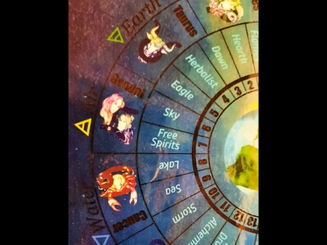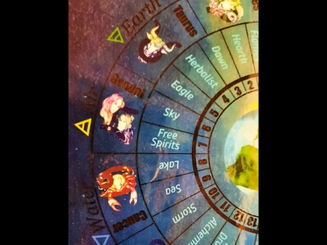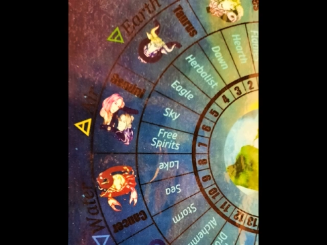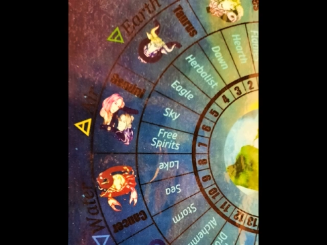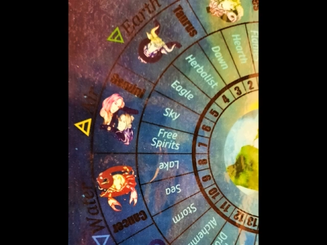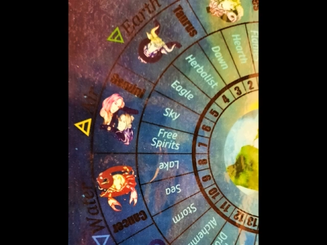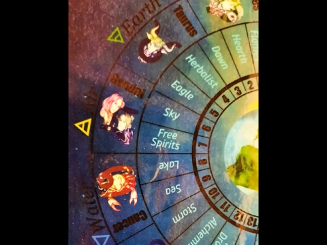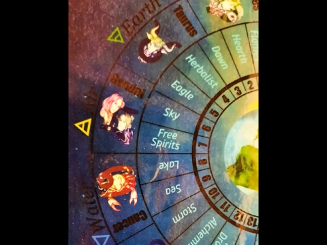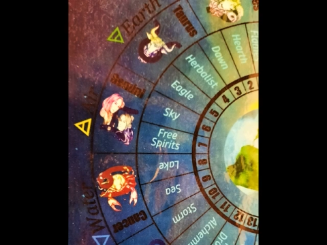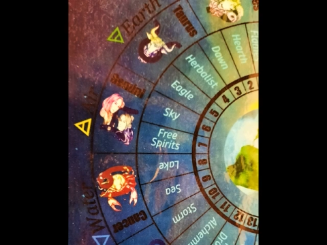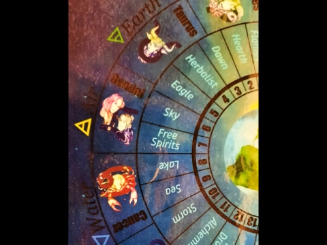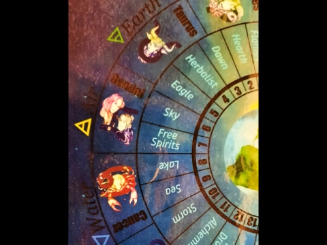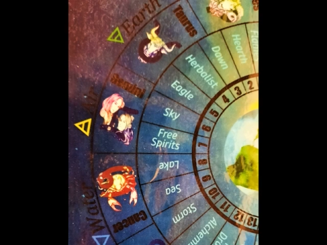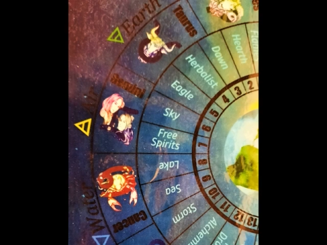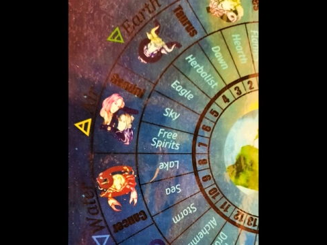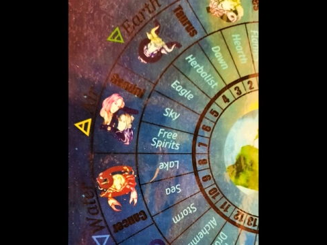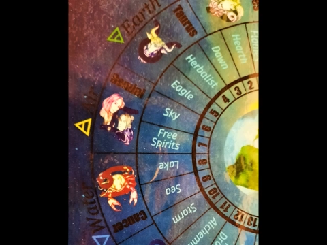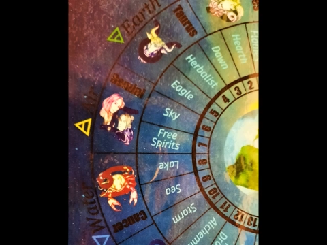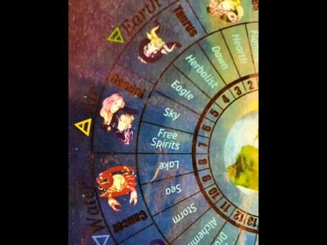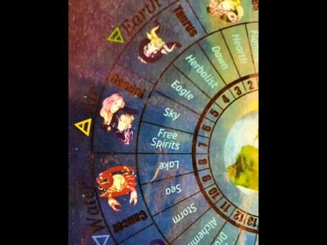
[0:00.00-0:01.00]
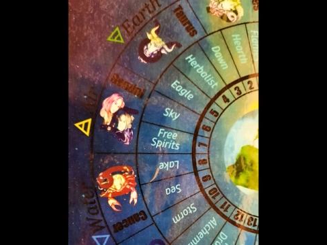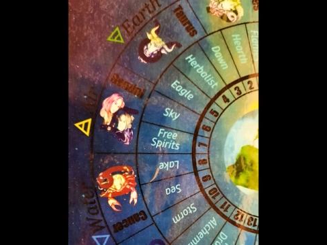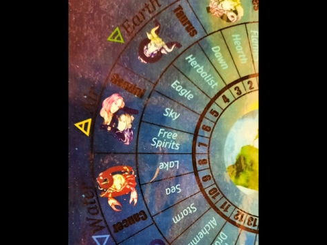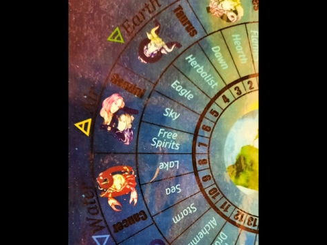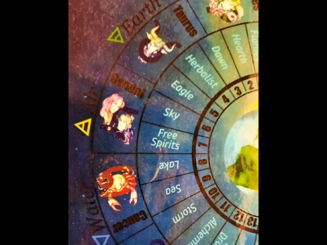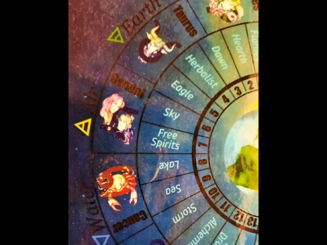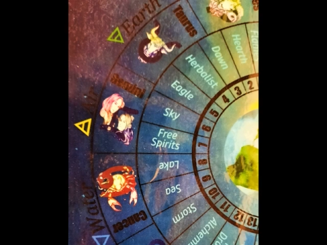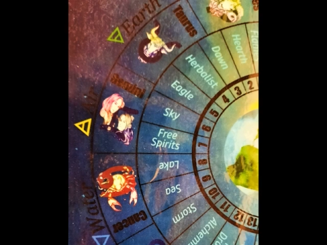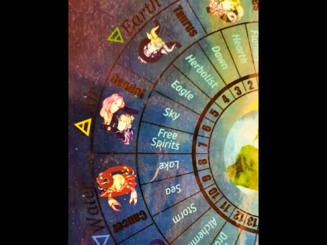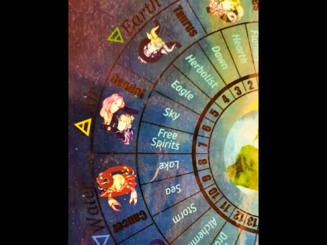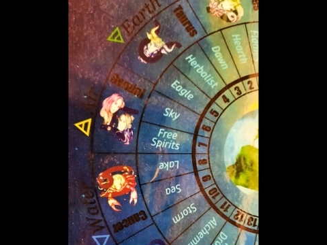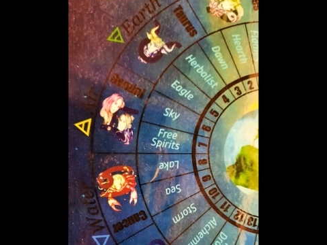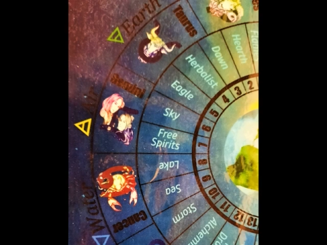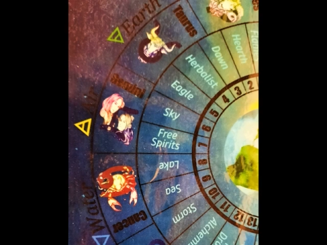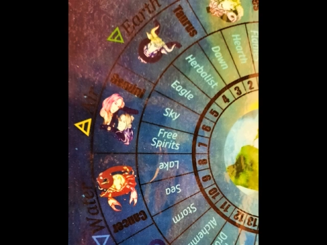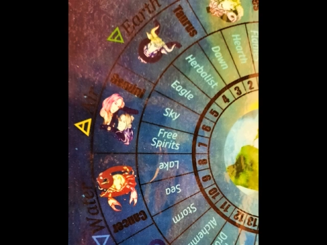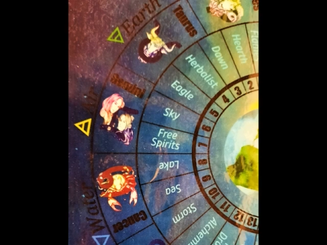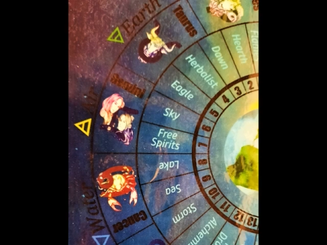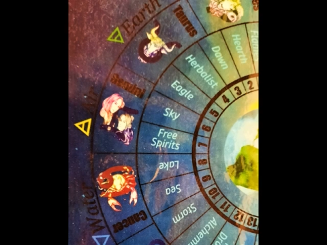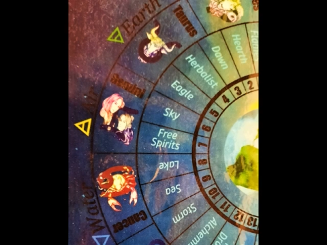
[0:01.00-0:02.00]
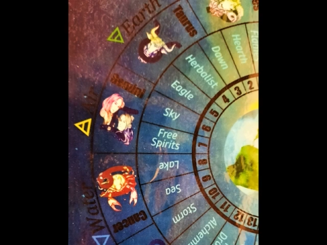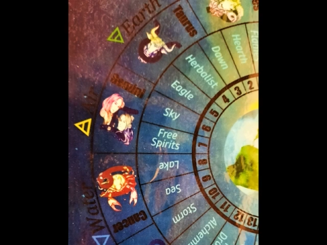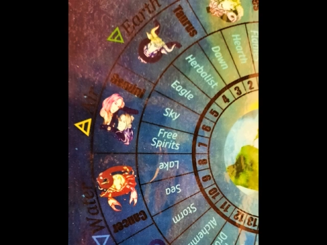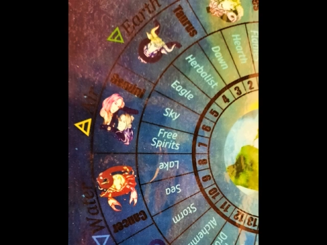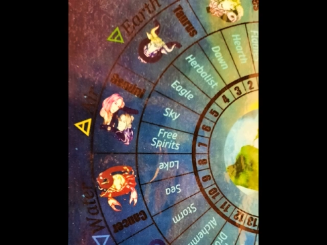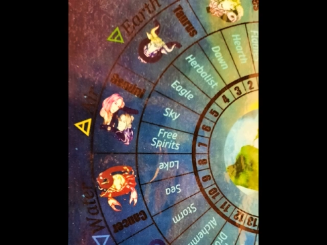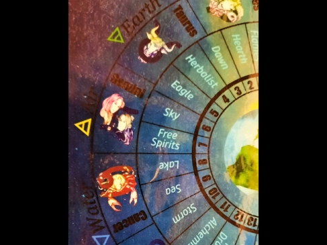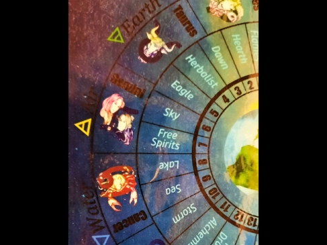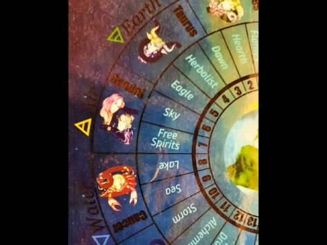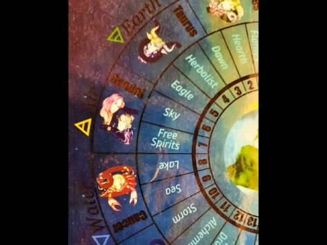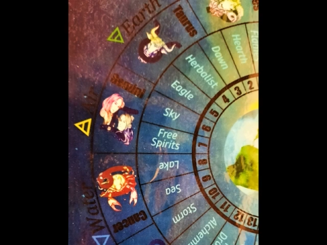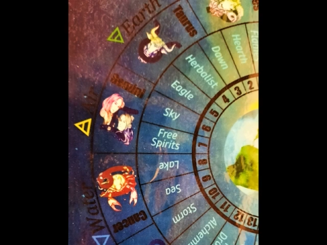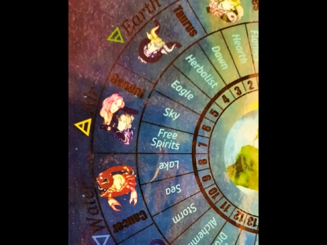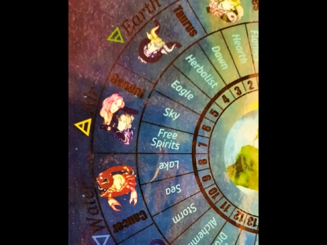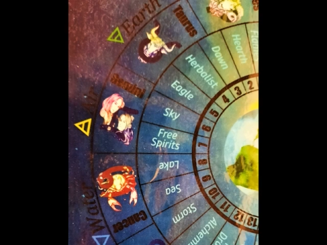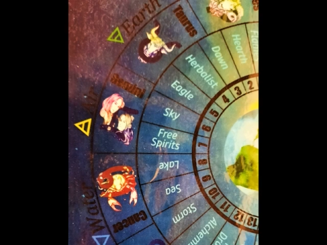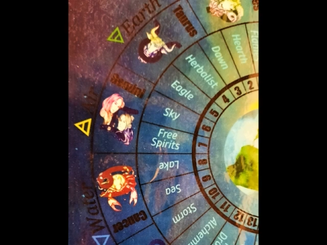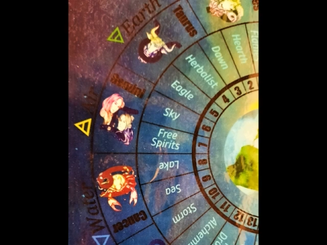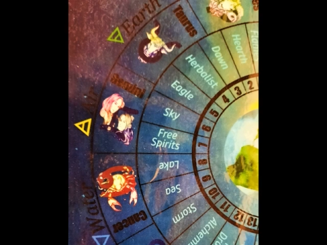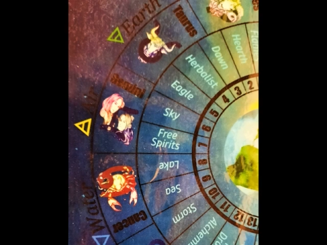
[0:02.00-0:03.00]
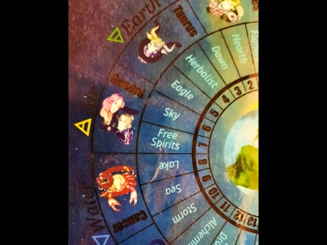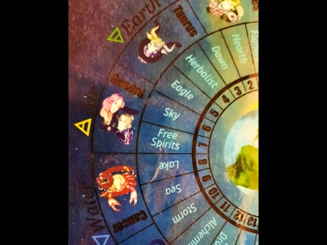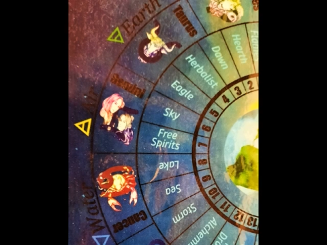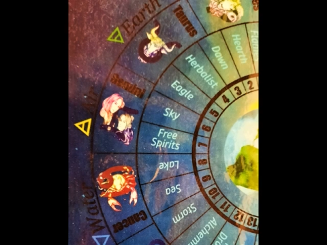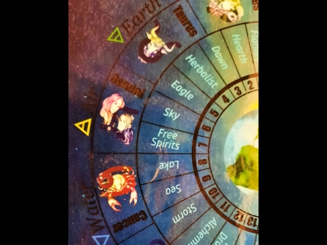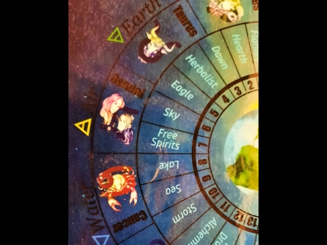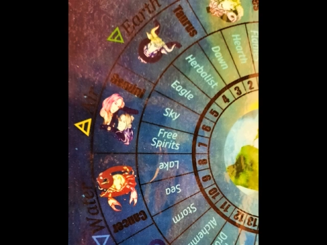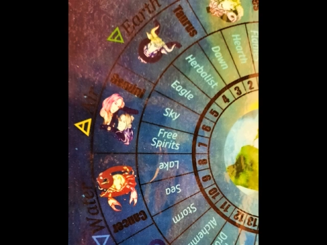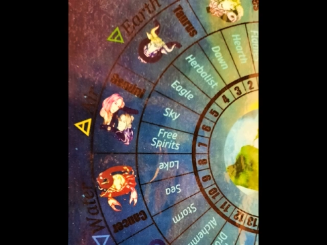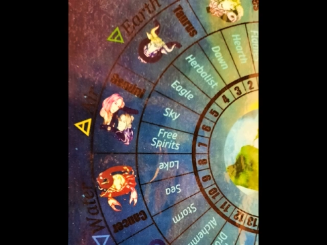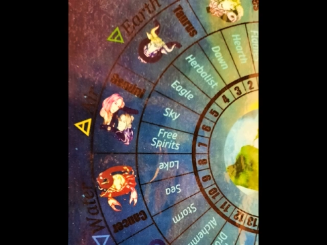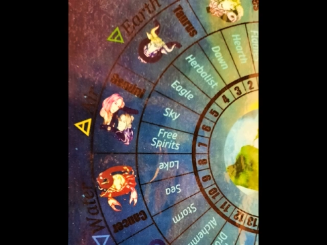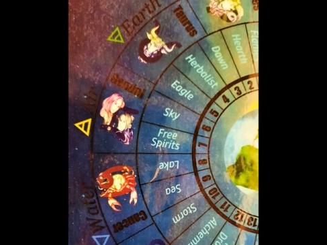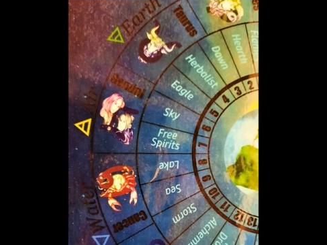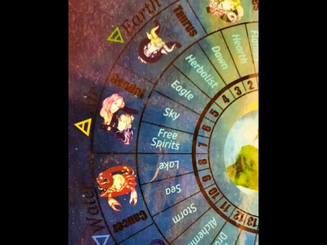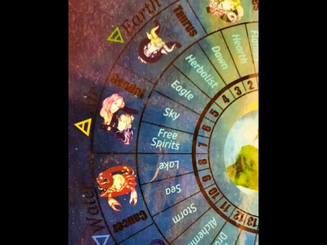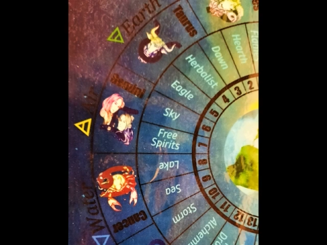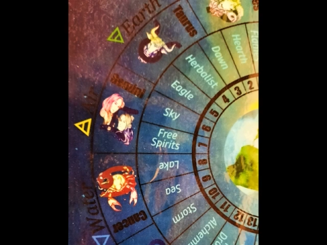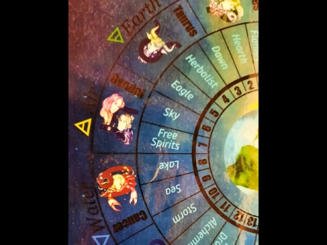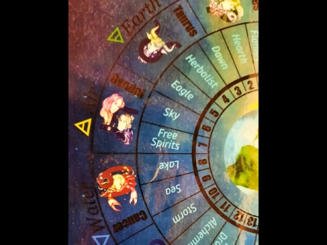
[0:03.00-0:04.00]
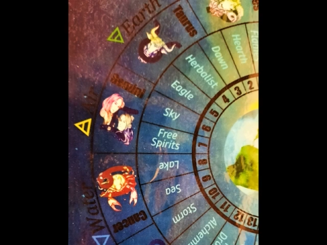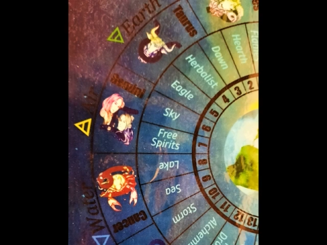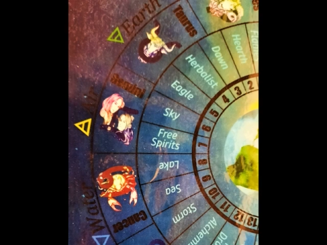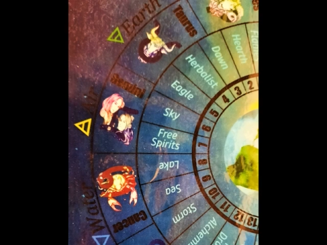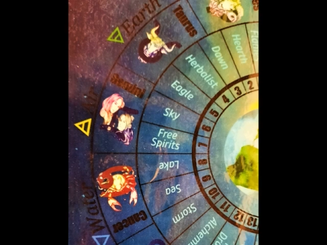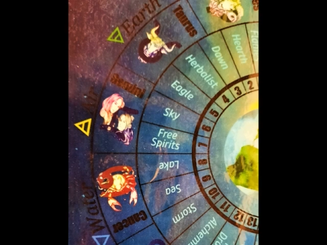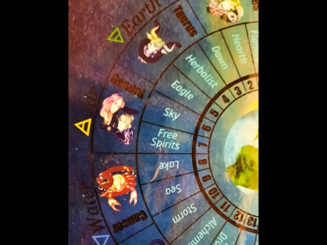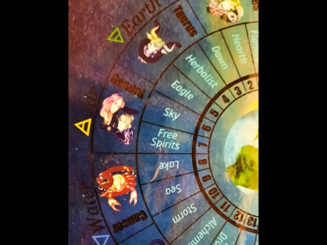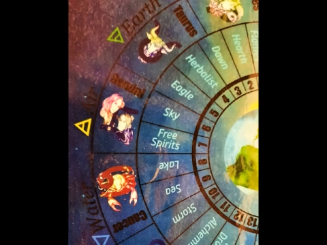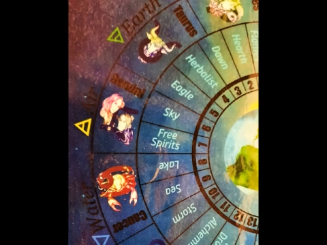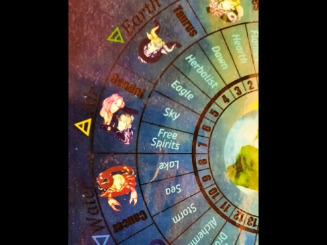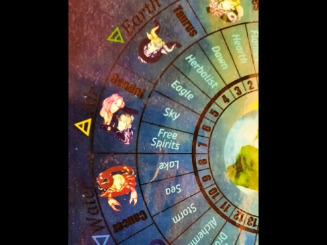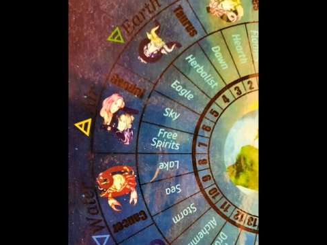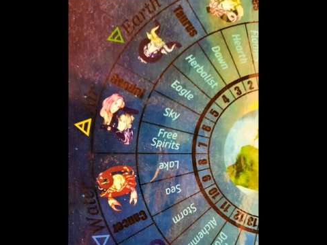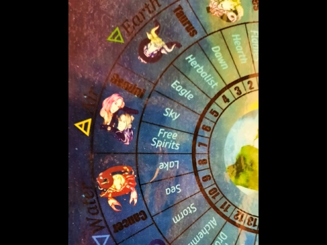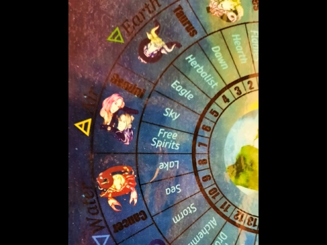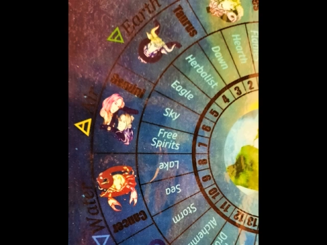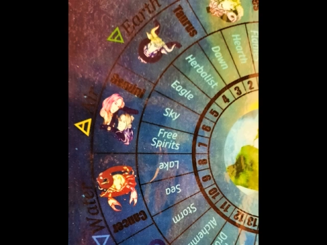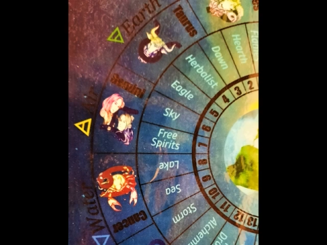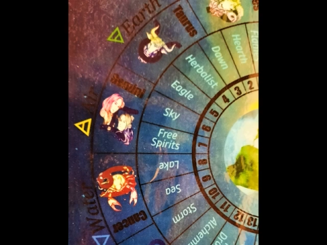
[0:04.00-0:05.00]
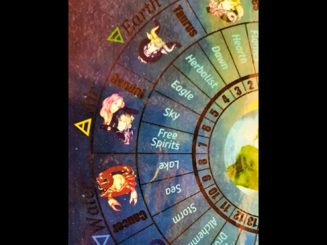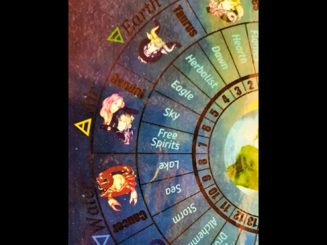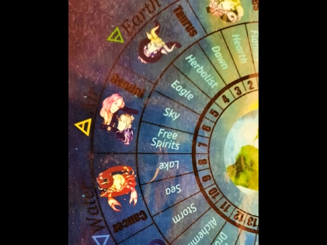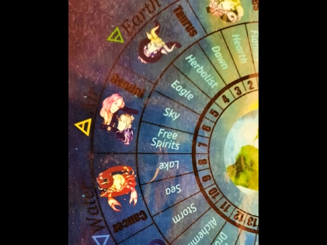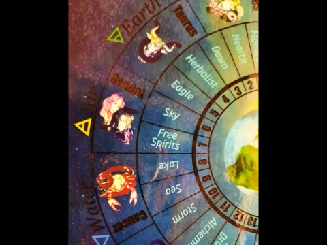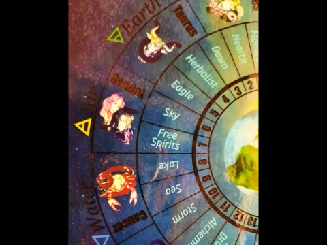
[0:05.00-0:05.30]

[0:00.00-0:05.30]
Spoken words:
(no speaker visible)